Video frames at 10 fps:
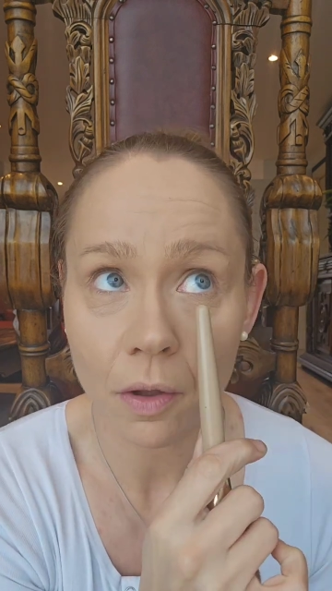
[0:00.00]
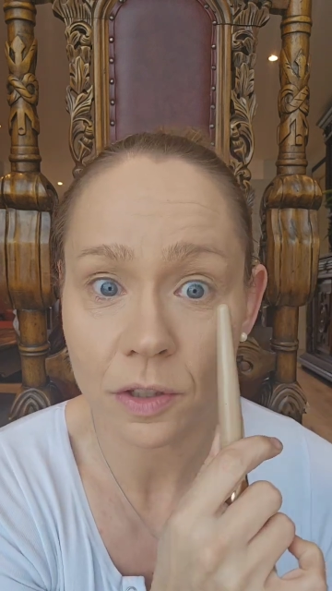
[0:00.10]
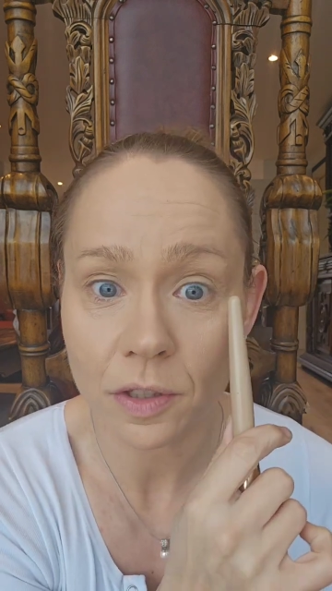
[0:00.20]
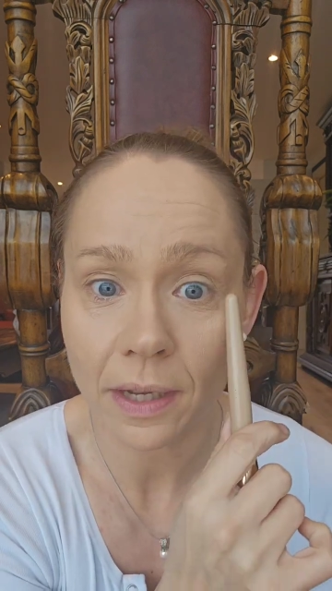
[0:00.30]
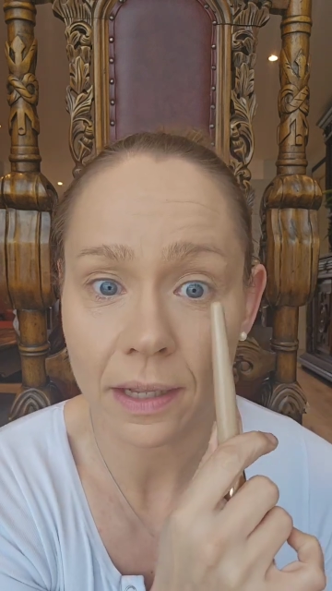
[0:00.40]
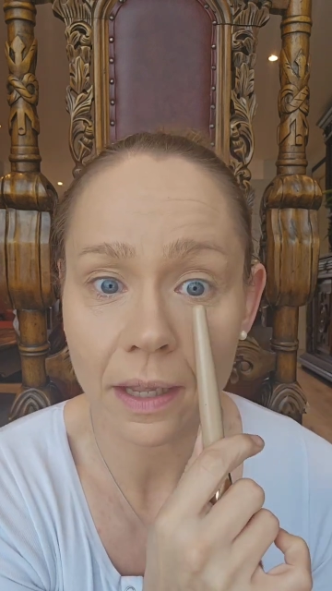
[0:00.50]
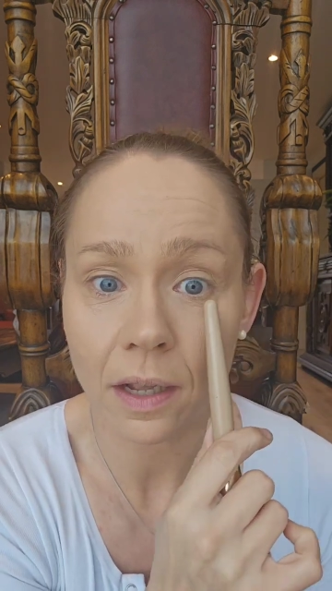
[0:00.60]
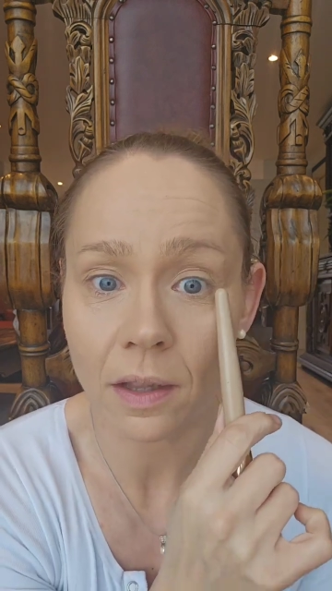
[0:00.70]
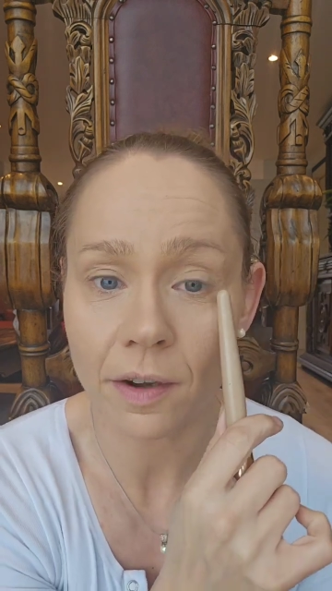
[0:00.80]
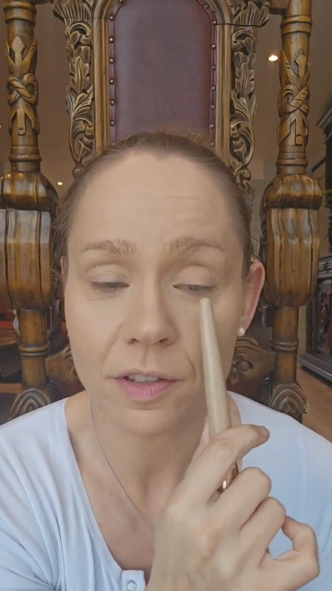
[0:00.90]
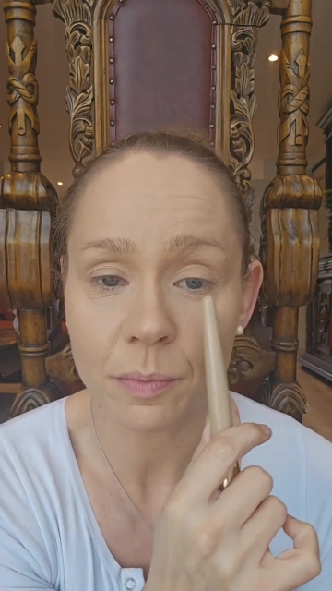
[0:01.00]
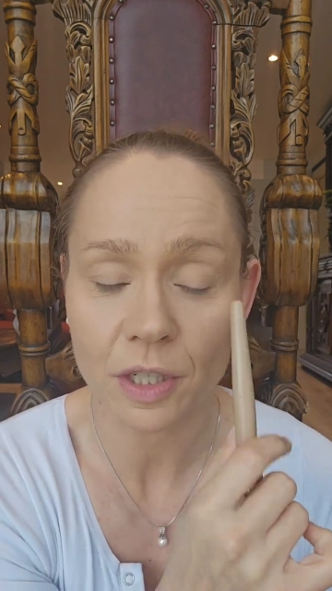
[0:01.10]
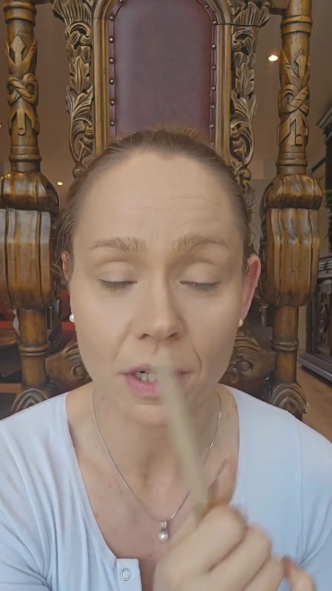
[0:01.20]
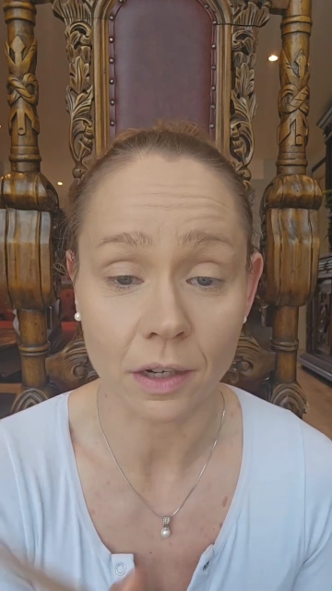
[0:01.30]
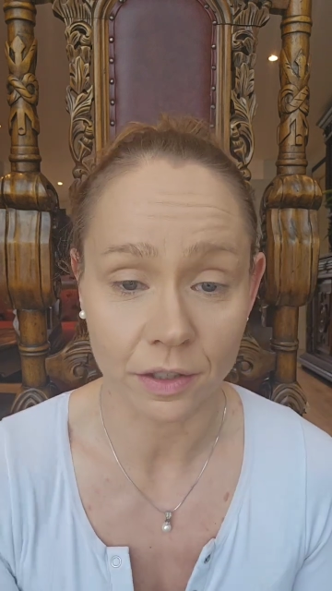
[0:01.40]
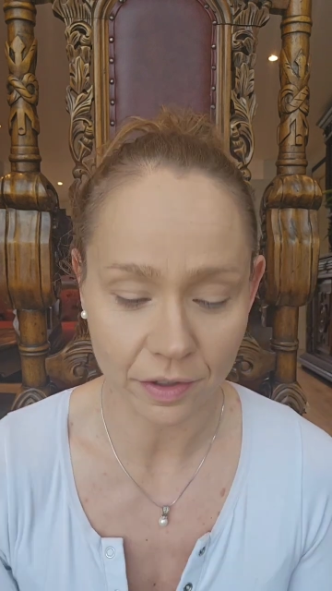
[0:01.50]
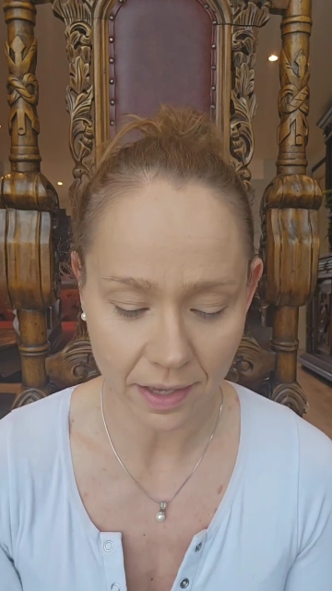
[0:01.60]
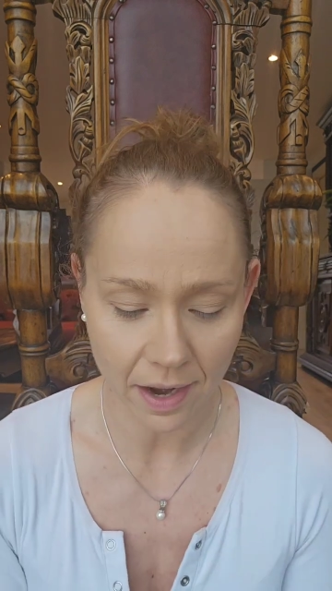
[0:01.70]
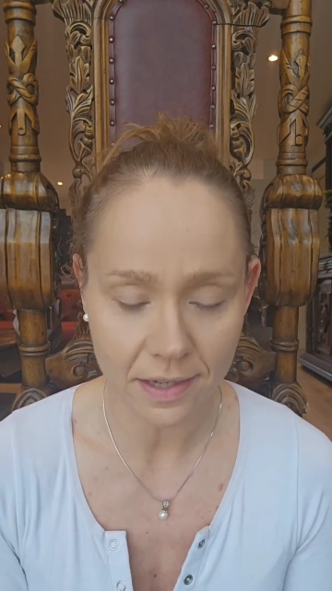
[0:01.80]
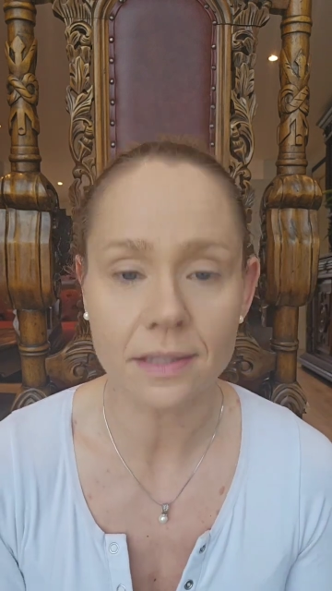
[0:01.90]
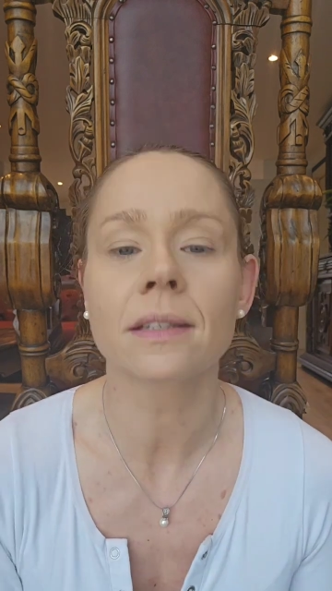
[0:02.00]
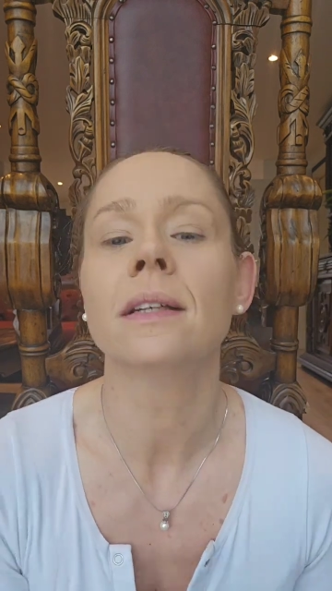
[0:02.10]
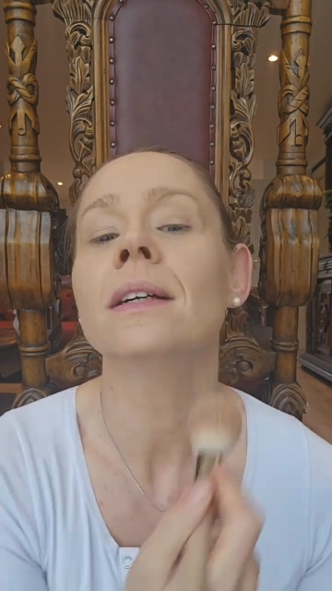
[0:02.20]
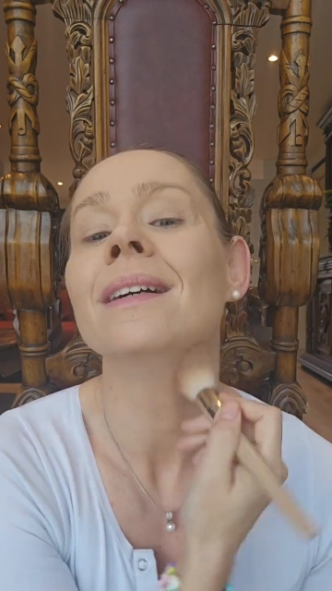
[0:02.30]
also get like a lot of smudging under the eyes,